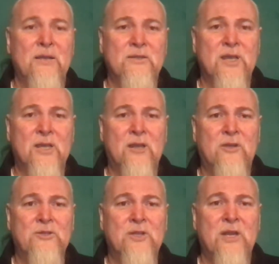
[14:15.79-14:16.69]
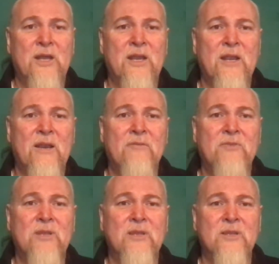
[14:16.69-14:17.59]
psychologically, and I'd love
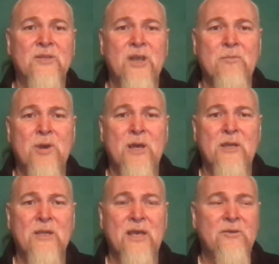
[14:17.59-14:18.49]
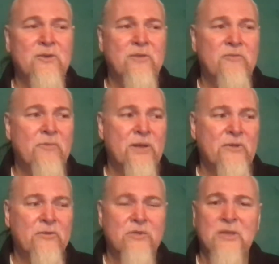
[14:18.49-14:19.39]
to share my data and
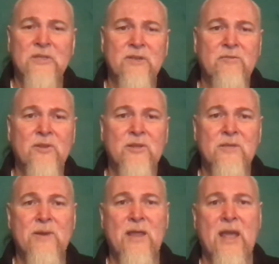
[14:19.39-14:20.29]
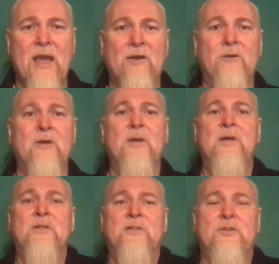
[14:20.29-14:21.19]
information and things I've learned about how
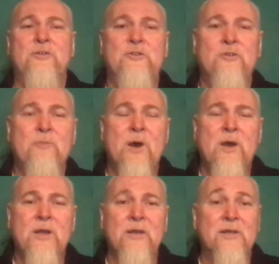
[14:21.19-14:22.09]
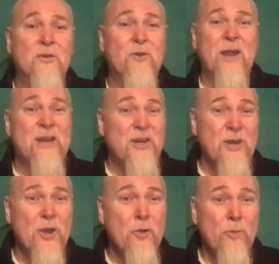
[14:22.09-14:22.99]
to use your mind to create
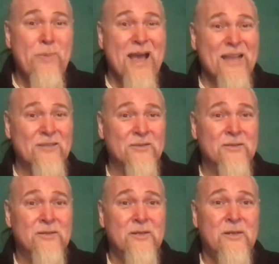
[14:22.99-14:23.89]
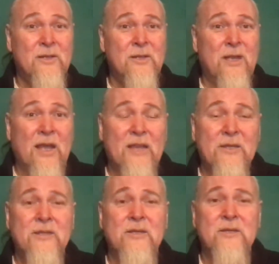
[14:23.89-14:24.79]
no battle,
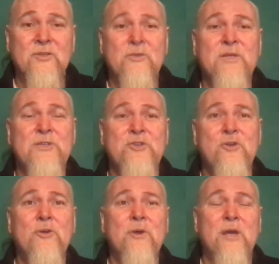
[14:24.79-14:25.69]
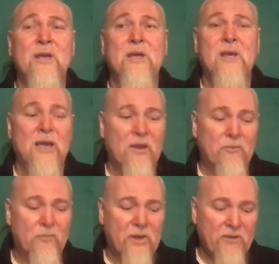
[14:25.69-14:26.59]
and to enjoy
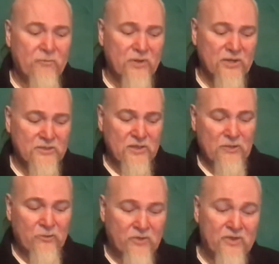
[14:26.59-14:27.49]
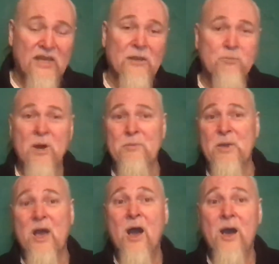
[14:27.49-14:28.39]
whatever it is that you think might
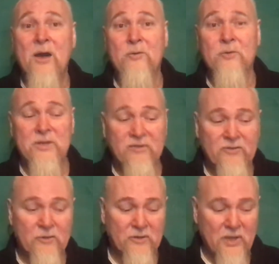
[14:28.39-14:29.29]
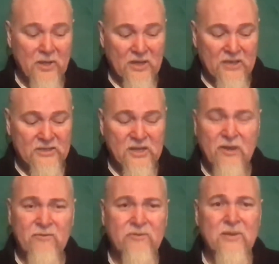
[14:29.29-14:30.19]
be hard or difficult. Instead
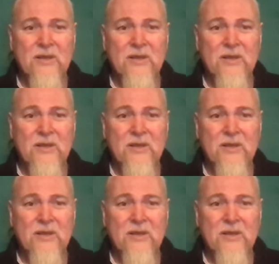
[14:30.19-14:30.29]
of